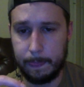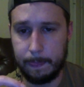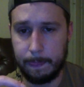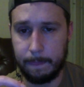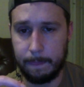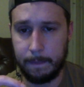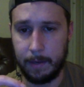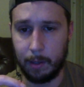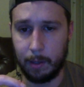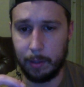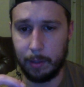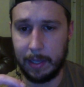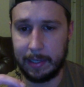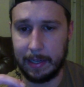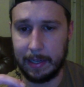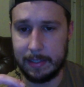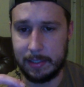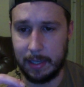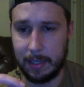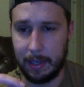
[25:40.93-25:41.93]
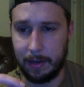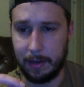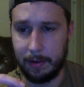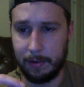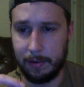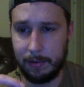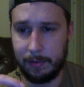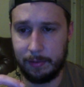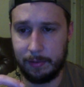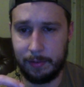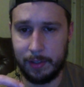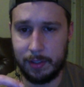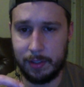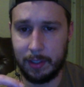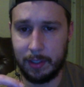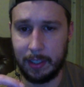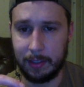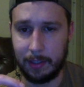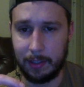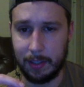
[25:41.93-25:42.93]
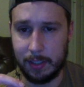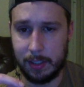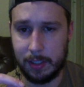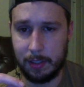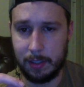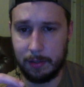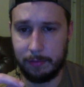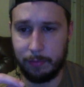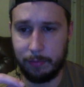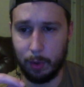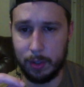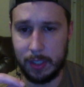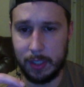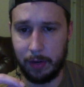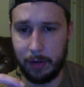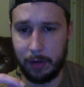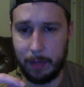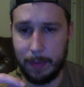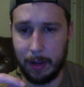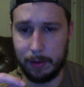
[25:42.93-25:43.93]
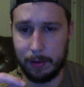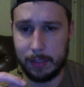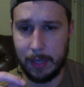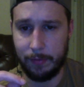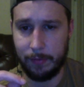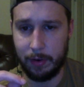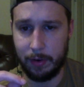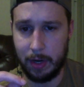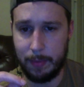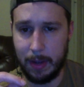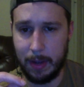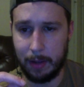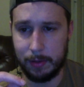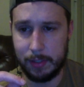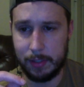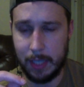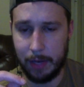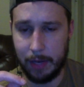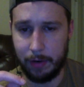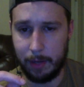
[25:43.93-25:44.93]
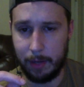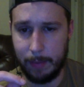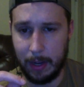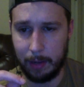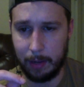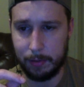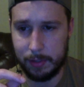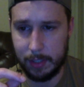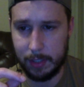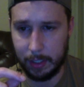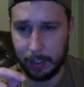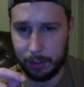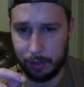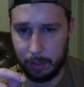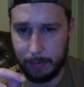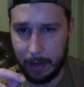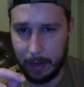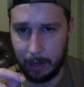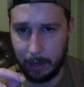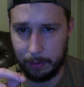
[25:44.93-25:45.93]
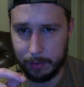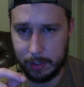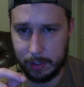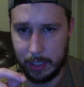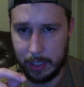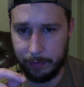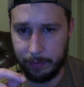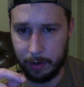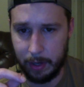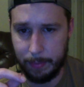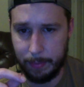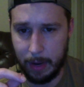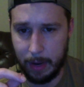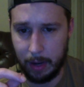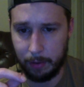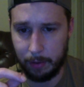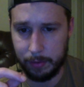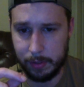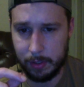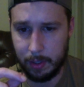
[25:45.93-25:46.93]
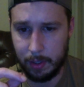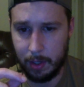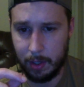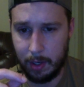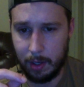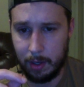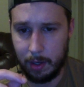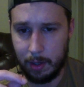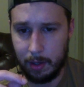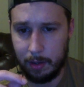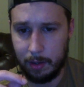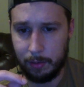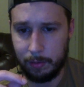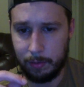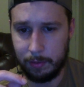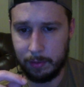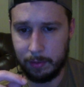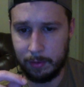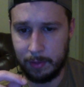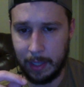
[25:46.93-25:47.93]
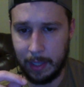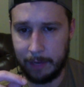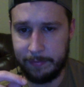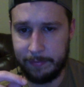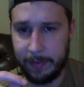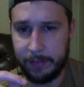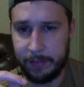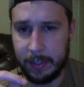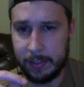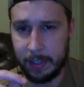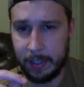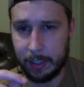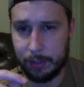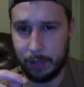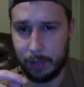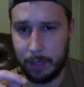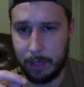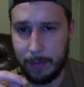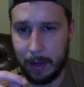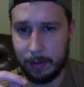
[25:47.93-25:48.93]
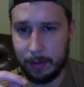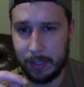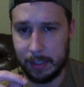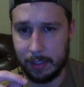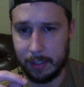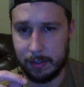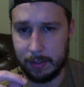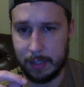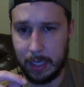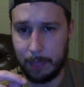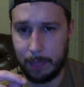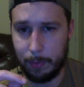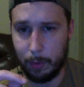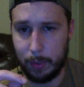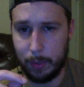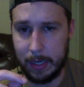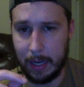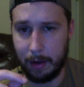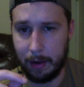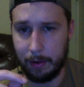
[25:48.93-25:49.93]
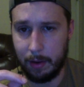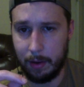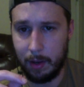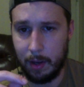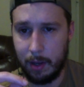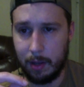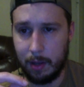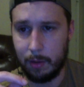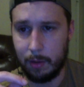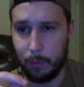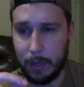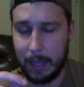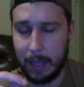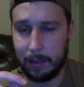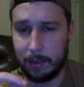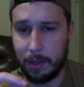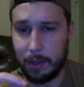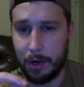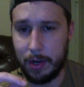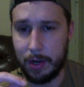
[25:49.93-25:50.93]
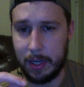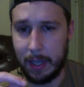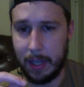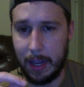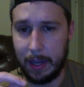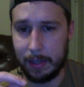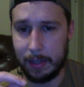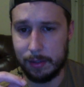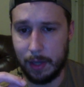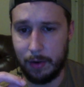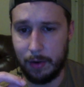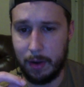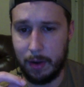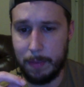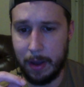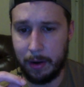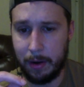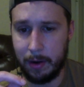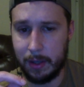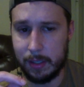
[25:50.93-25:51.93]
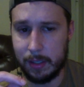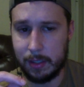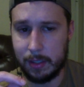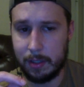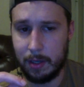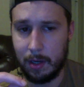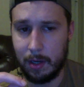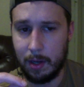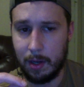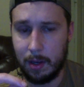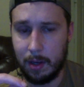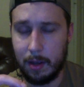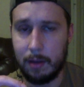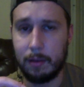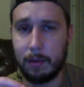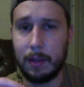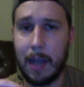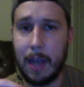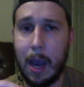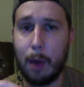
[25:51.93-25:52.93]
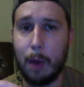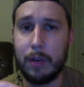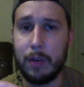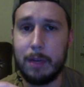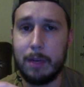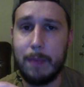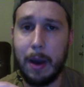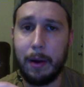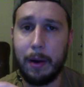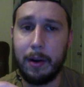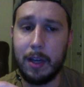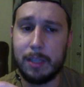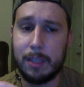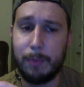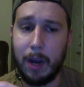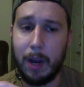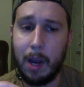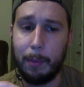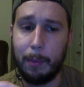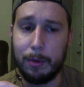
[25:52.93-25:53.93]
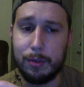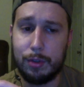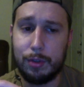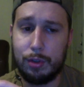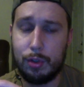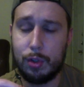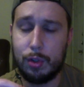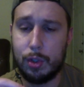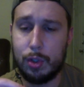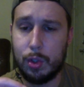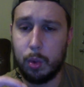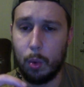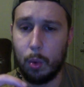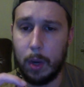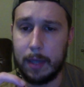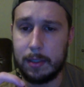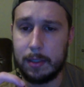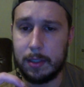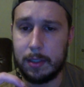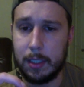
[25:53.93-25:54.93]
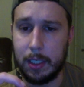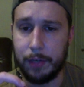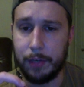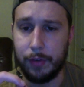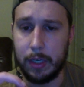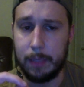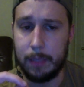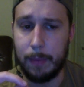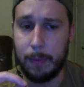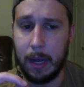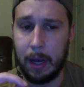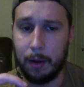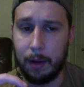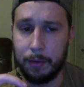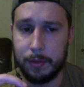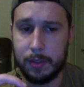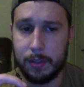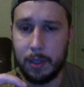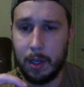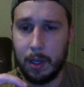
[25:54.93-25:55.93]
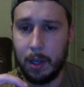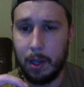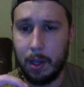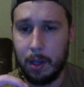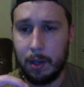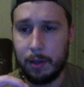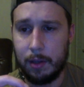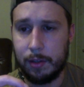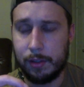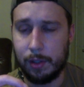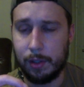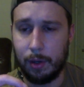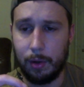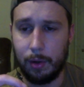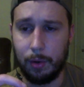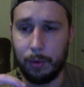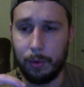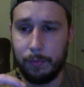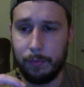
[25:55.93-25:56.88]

like I said, just look at this: 14 rebounds, 7 rebounds, 10 rebounds, 6 rebounds, 7 rebounds. They had 56 rebounds as a team, where we had 38. So they out-rebounded us by almost 20 rebounds. So,